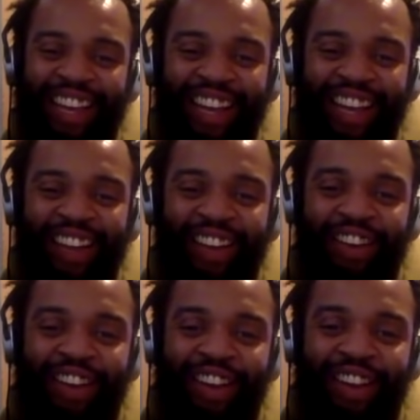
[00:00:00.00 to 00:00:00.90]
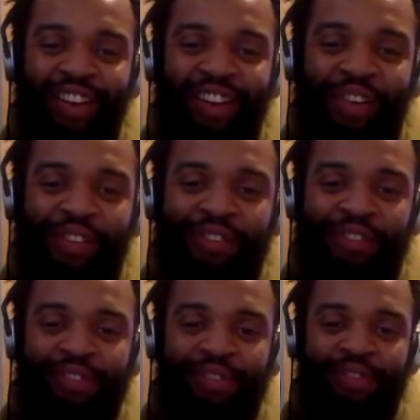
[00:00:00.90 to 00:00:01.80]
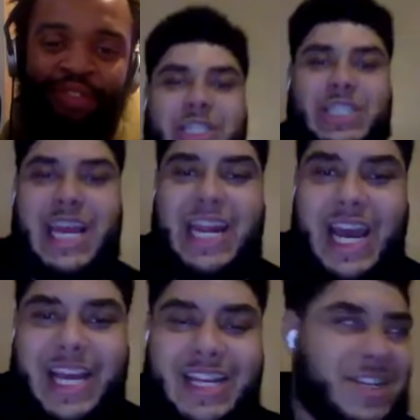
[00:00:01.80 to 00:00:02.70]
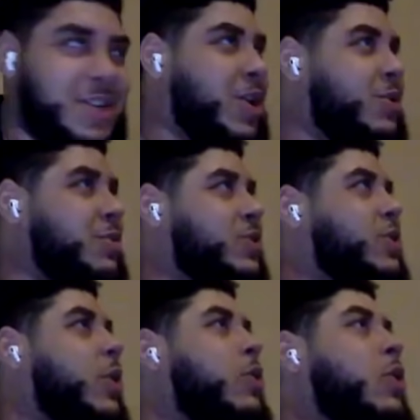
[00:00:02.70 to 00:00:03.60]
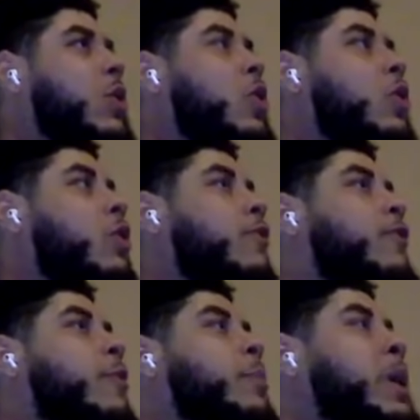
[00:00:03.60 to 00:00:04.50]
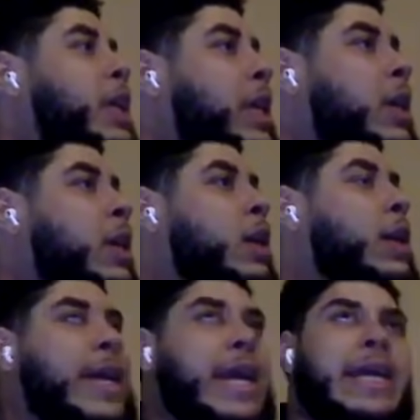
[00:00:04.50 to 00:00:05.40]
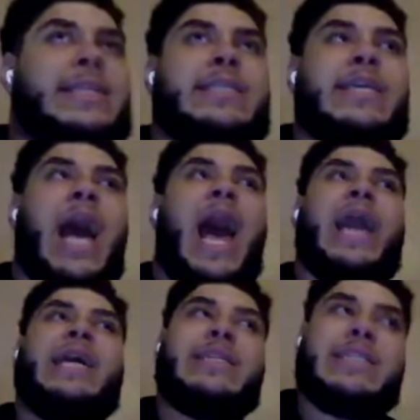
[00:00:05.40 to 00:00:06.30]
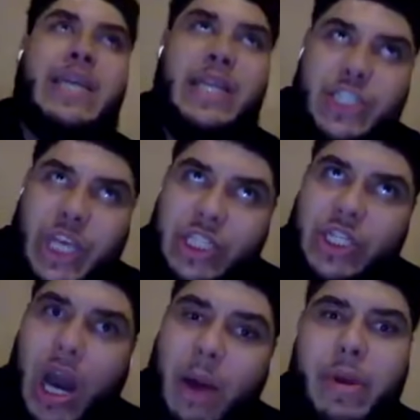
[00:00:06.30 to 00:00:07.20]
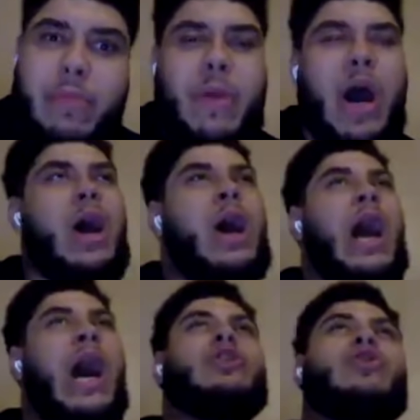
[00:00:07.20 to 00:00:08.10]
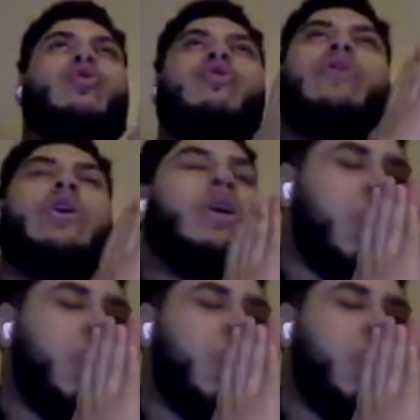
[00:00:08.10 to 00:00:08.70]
I'm in a place where I can't just say that, you know. So for me, I can see the change coming, but I saw an